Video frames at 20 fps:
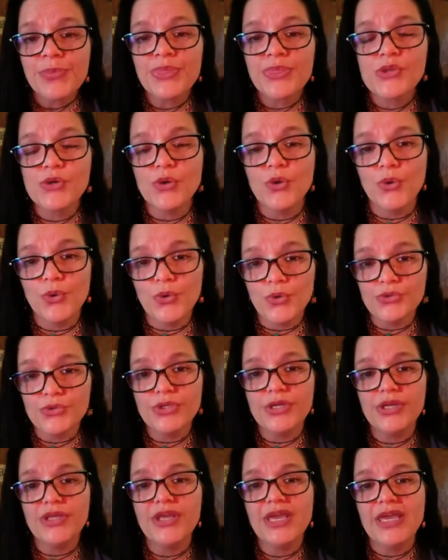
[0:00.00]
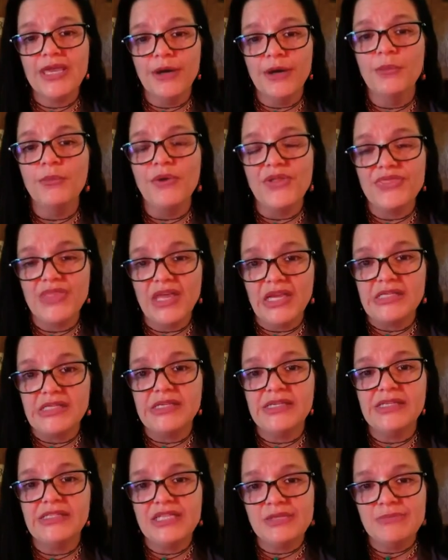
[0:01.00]
told him what they
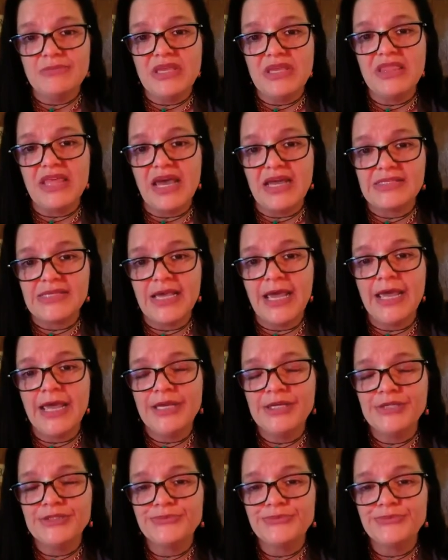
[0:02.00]
did to me that day.